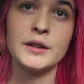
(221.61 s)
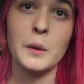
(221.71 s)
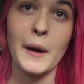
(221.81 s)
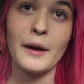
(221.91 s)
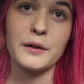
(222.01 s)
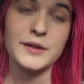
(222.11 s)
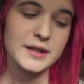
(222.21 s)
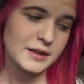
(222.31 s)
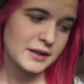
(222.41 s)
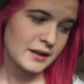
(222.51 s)
so out of
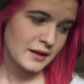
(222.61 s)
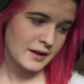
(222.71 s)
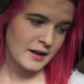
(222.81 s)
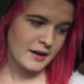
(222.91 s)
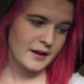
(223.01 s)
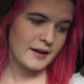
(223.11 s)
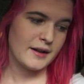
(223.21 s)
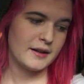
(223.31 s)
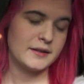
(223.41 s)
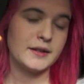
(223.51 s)
it.
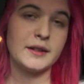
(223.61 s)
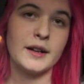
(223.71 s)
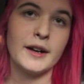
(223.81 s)
And